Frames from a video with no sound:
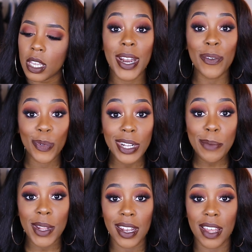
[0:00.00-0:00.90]
But I've really
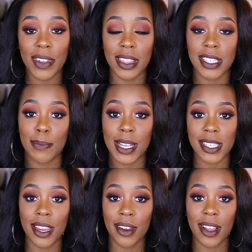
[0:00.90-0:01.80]
been loving this
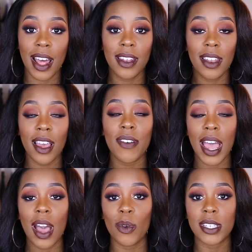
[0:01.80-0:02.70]
mascara. I love
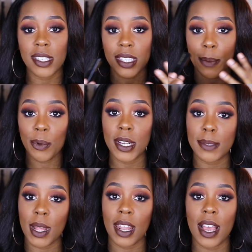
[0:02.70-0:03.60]
how it just separates
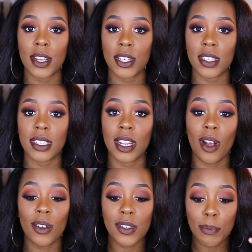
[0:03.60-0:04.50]
my lashes and it
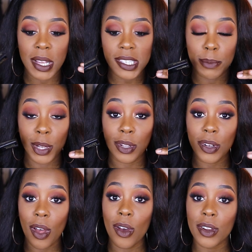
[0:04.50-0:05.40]
also makes them look
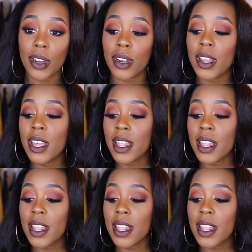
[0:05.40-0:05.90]
longer.